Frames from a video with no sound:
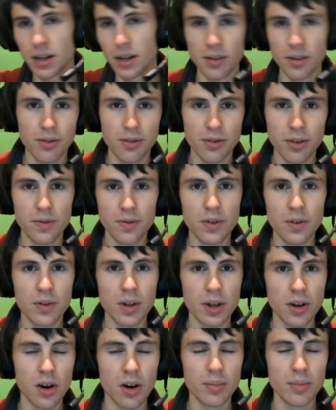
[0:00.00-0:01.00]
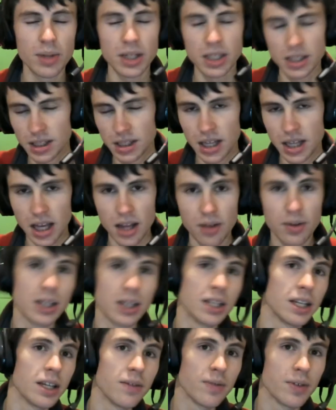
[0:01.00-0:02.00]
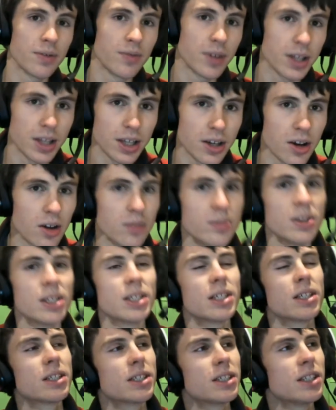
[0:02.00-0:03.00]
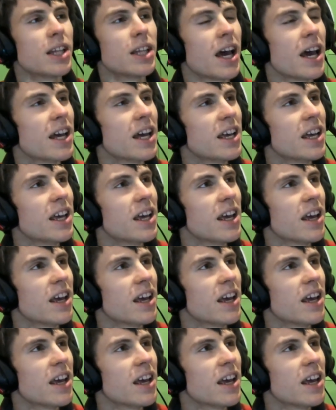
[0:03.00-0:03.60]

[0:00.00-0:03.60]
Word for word: looked through a few of the comics and the other one didn't even read the comics and that